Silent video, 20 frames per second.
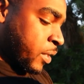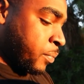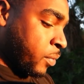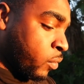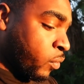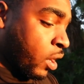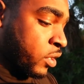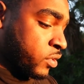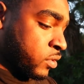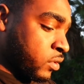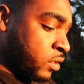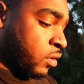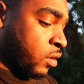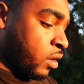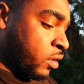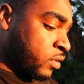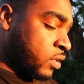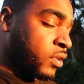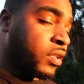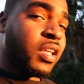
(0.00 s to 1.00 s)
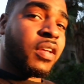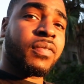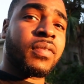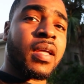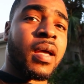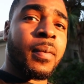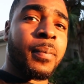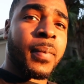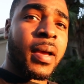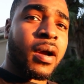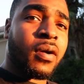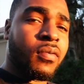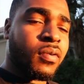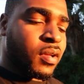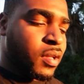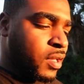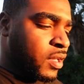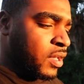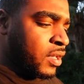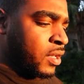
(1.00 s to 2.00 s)
put washers underneath that mount,
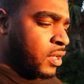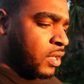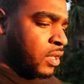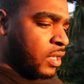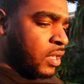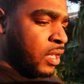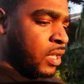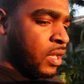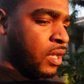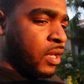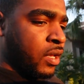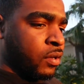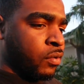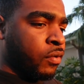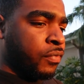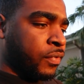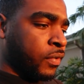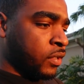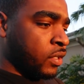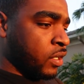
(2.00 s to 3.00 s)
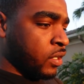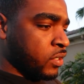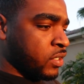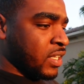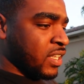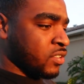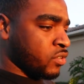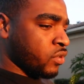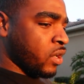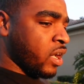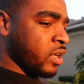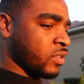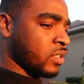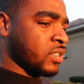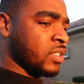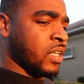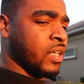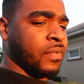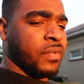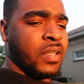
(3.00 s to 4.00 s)
and go for another test drive to
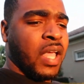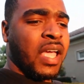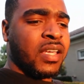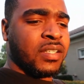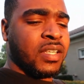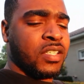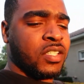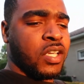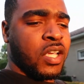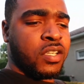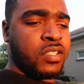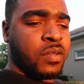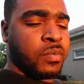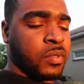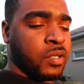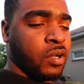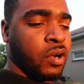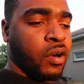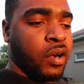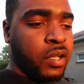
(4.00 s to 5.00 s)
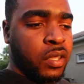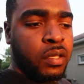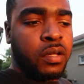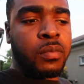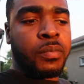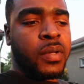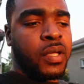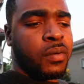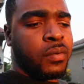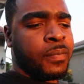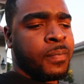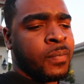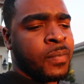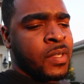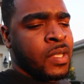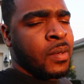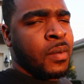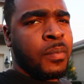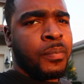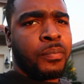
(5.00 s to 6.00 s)
see if it actually changed up the car a little bit.
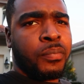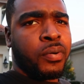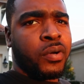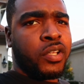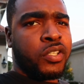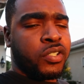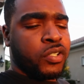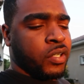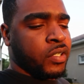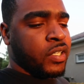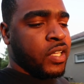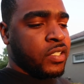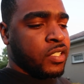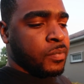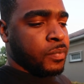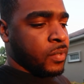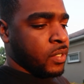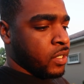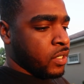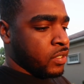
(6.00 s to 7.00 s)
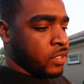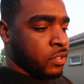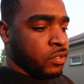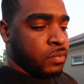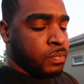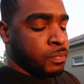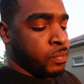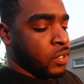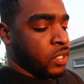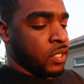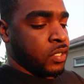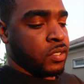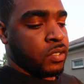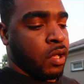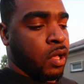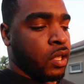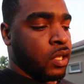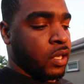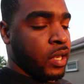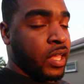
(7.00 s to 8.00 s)
Pretty sure it doesn't, because it's pretty
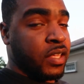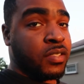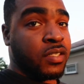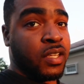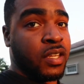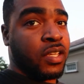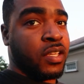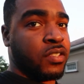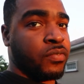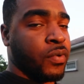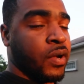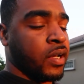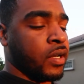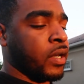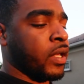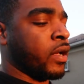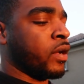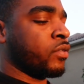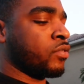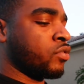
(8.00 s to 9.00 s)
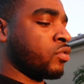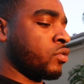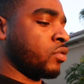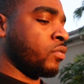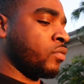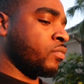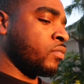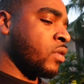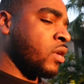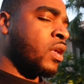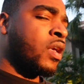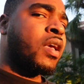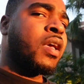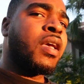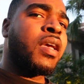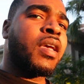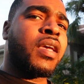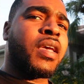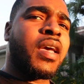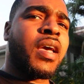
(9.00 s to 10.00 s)
solid as it is right now. So
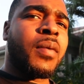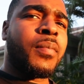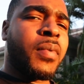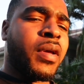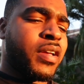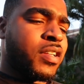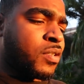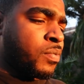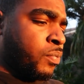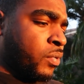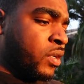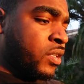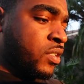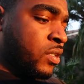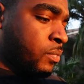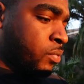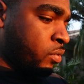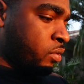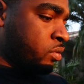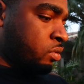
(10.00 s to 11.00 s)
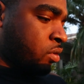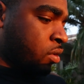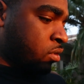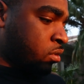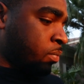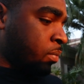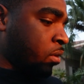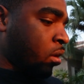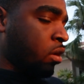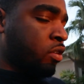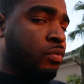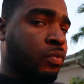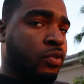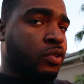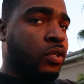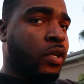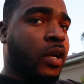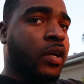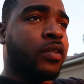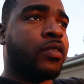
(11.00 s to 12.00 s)
yeah, man, it's pretty simple install, to be honest with
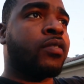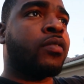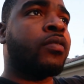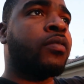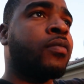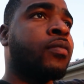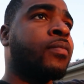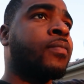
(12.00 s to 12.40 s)
you guys.